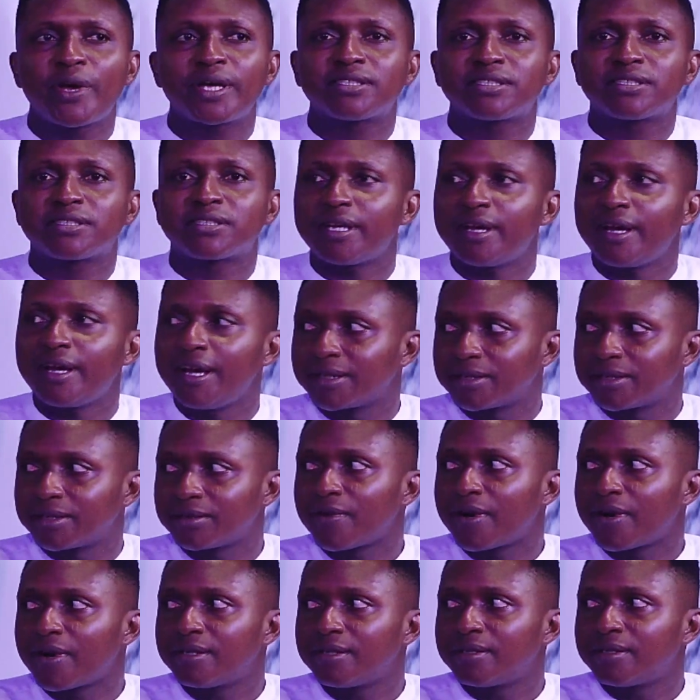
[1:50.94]
is earned,
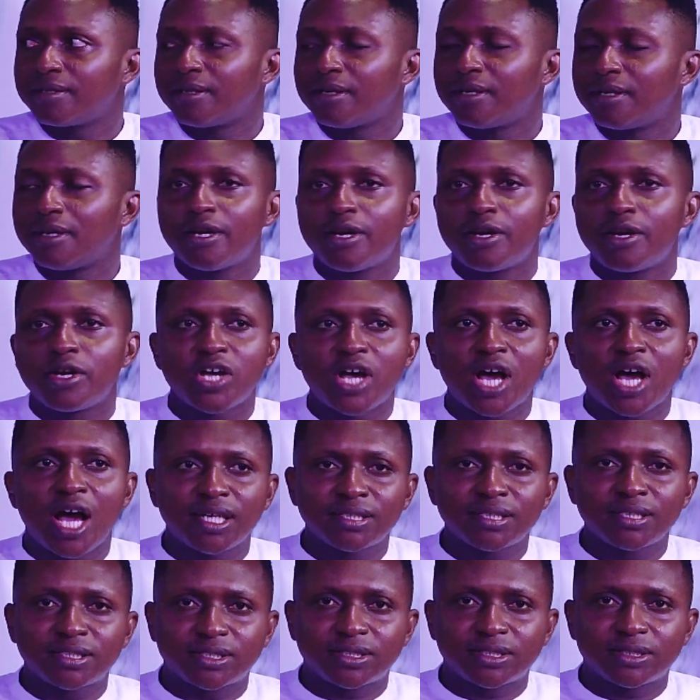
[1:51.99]
right?
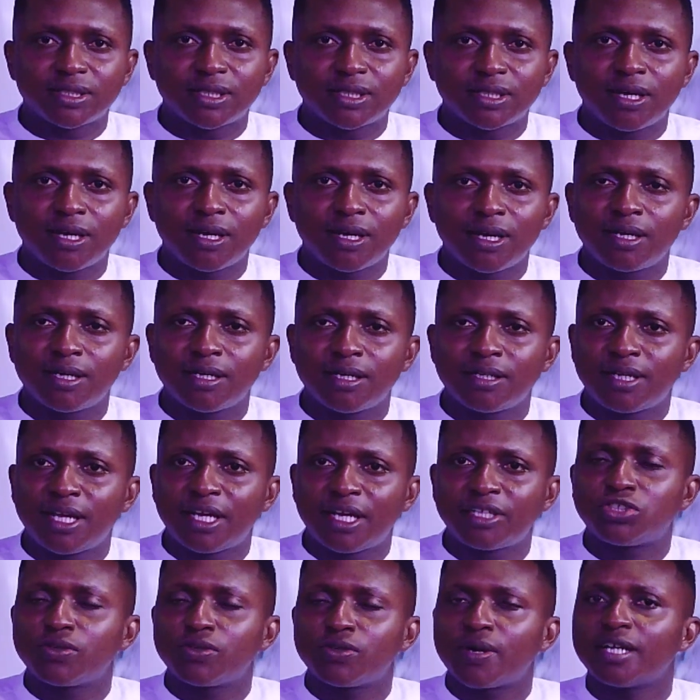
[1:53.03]
As
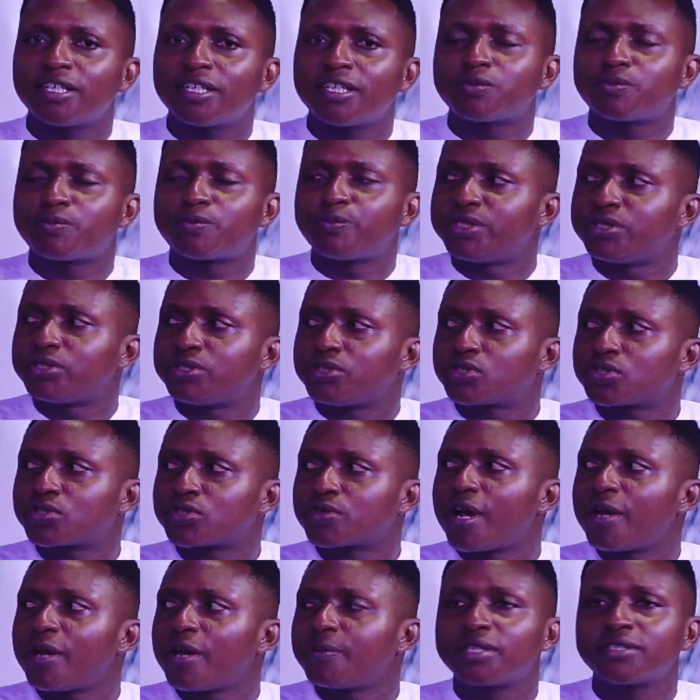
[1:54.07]
Nigeria has been
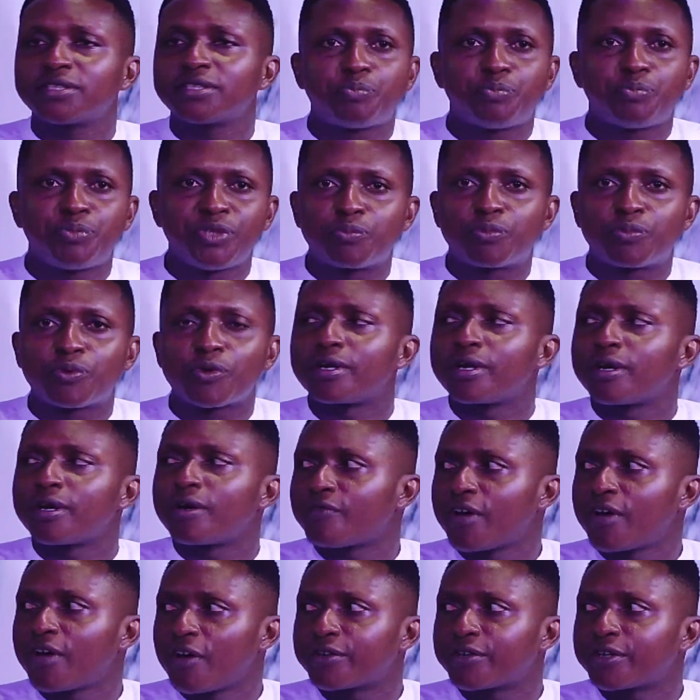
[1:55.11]
described as the big brother of
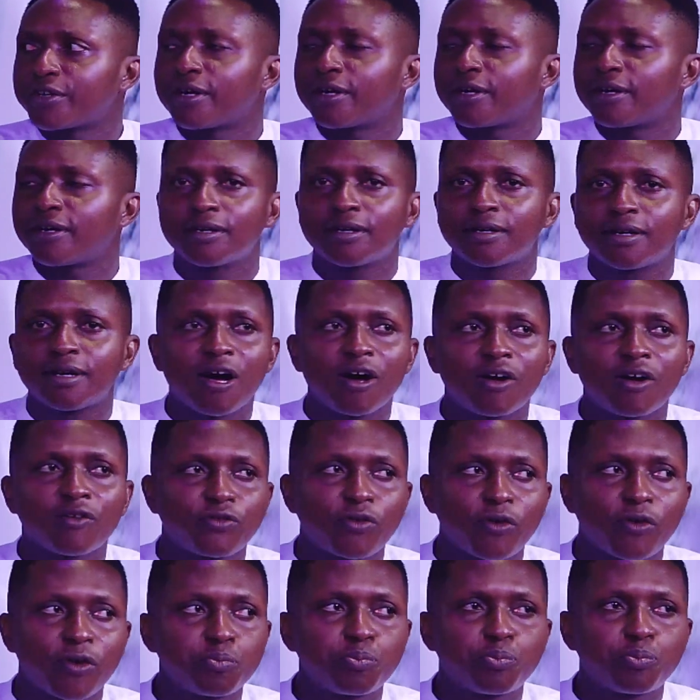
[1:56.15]
Africa, our
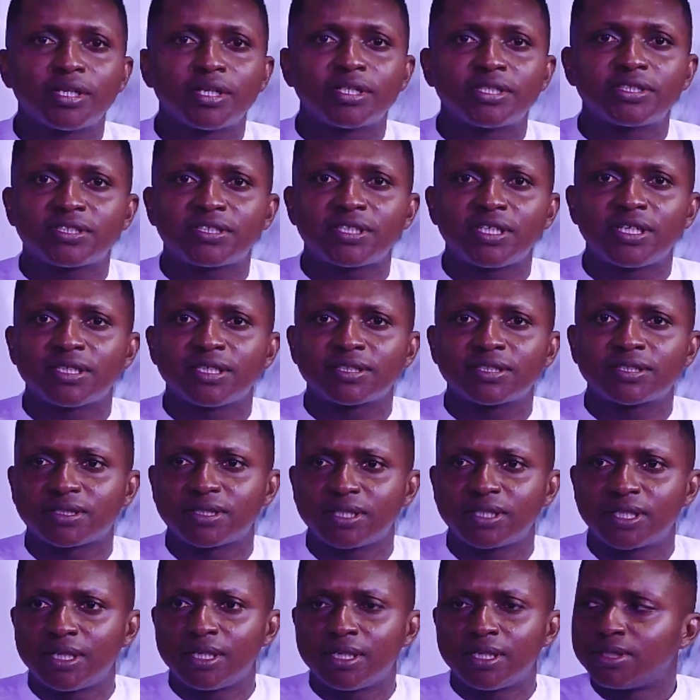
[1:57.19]
foreign policy is
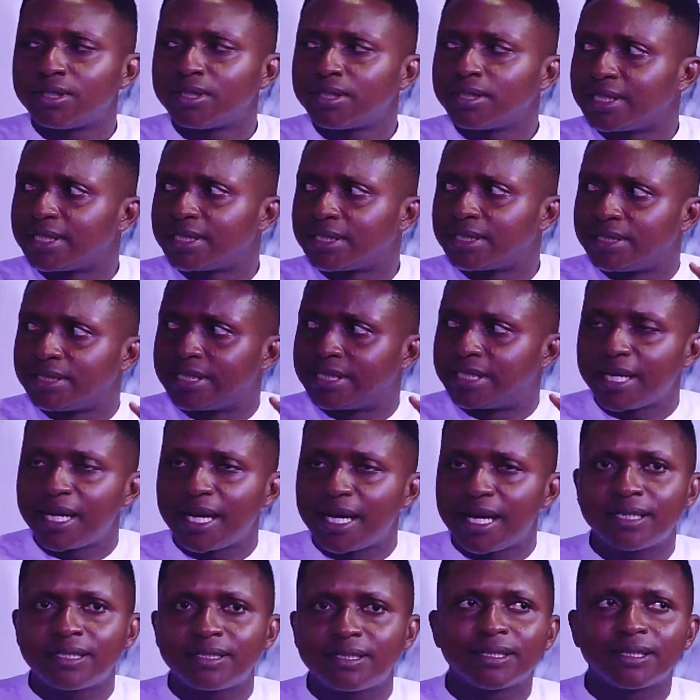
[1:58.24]

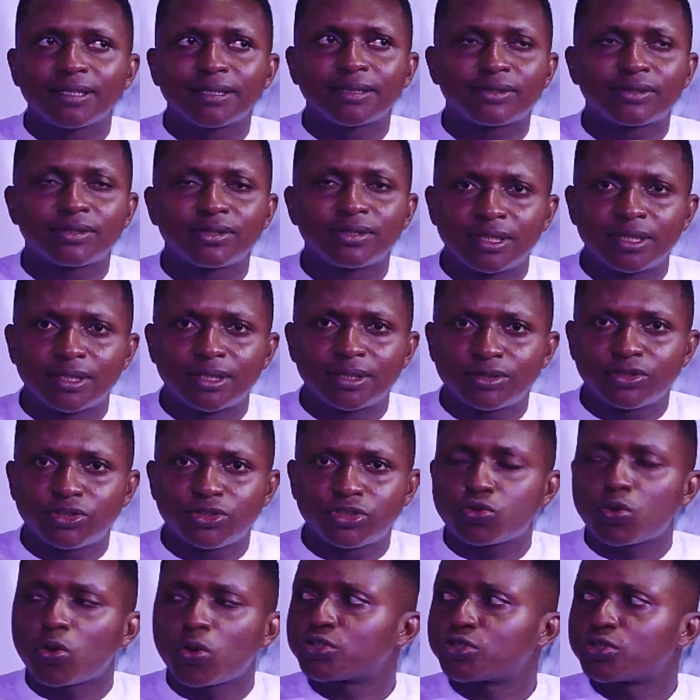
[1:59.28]
geared and
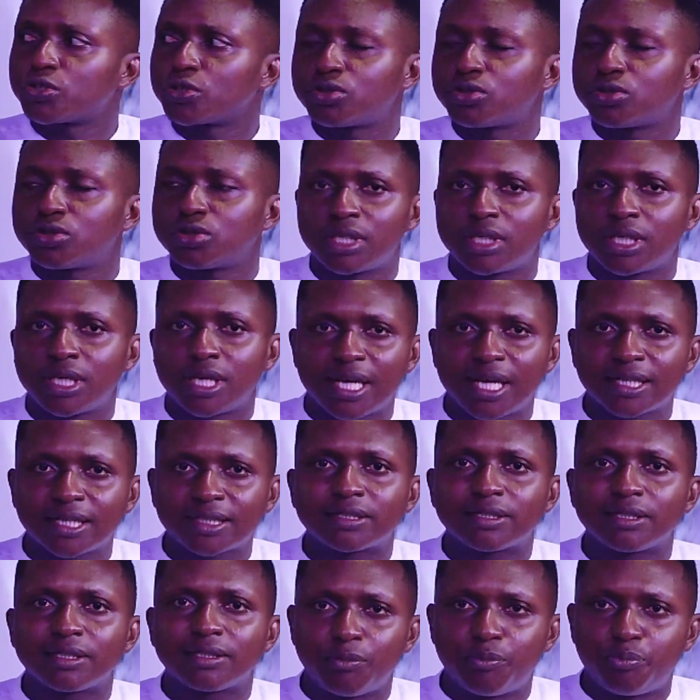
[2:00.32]
structured
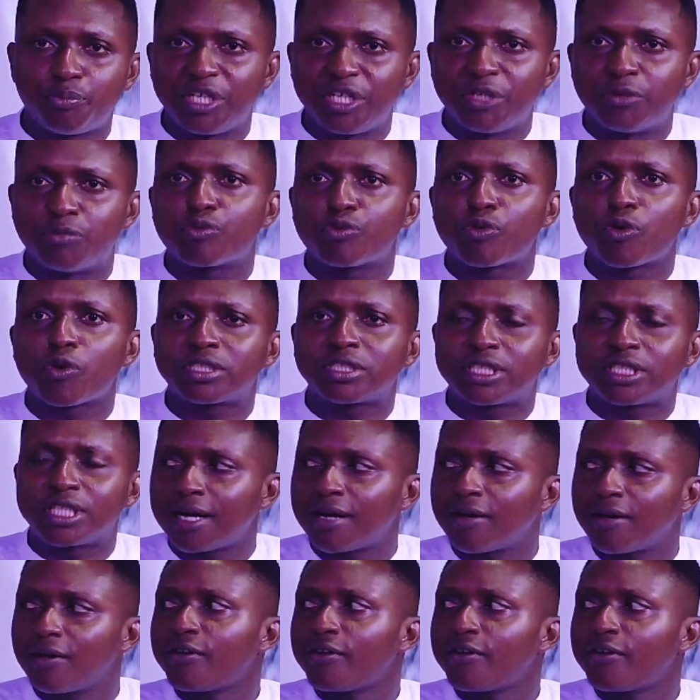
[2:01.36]
as the big brother of